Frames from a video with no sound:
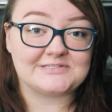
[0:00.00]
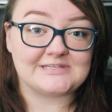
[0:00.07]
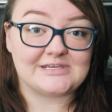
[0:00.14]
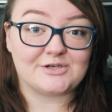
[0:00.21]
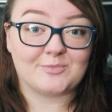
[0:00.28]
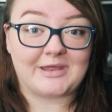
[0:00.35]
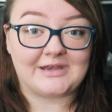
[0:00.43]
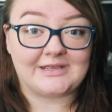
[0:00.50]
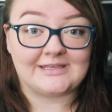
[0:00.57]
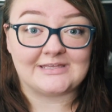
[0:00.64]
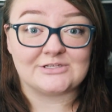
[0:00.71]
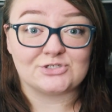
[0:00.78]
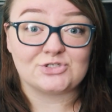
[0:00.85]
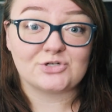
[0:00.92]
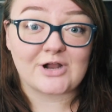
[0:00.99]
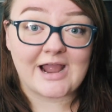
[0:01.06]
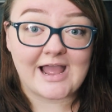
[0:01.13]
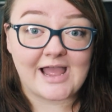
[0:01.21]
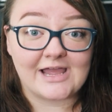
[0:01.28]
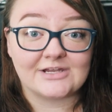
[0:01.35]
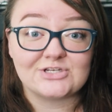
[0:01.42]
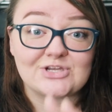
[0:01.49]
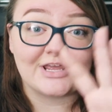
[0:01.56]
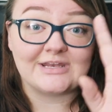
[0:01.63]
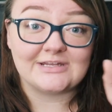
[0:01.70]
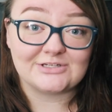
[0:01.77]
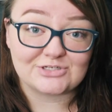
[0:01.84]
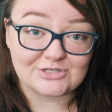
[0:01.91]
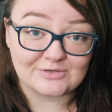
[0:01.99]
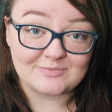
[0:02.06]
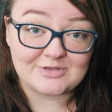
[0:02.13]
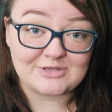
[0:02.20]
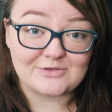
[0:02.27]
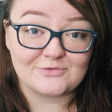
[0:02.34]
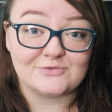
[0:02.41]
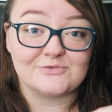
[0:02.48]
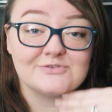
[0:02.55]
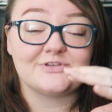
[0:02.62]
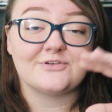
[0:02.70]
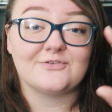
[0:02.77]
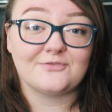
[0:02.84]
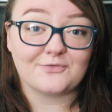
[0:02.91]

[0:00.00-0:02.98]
cedar bedding is trash and it shouldn't be used